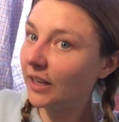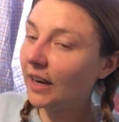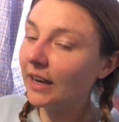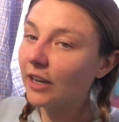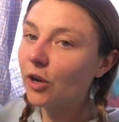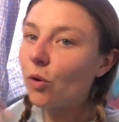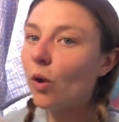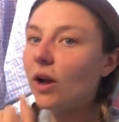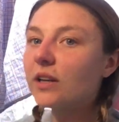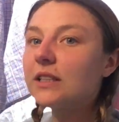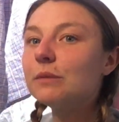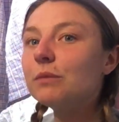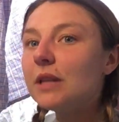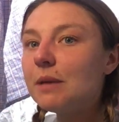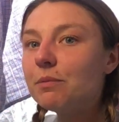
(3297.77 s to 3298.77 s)
and it
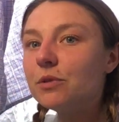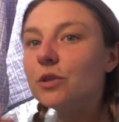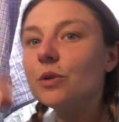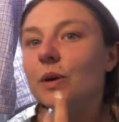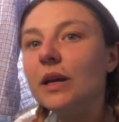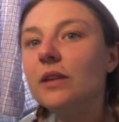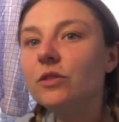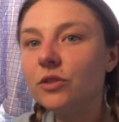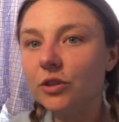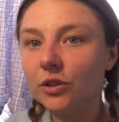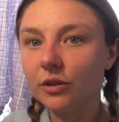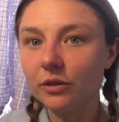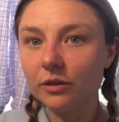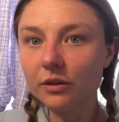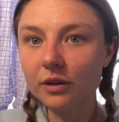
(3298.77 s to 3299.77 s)
quantum leaps you
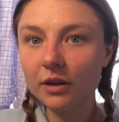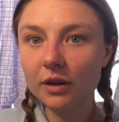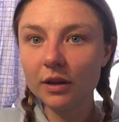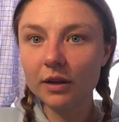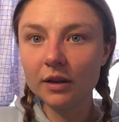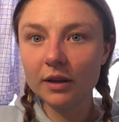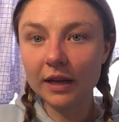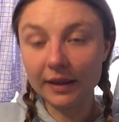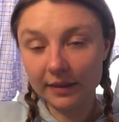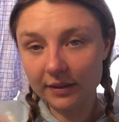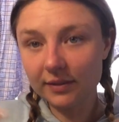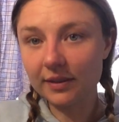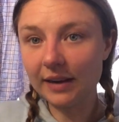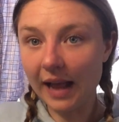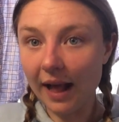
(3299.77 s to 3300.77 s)
into, in
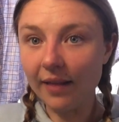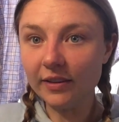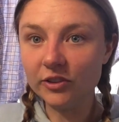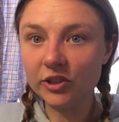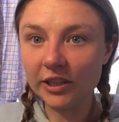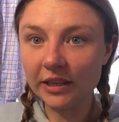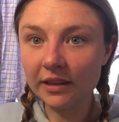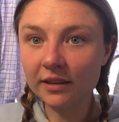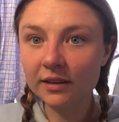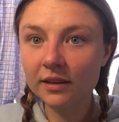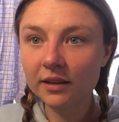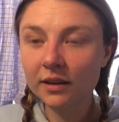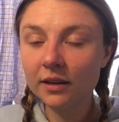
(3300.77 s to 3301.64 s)
this analogy,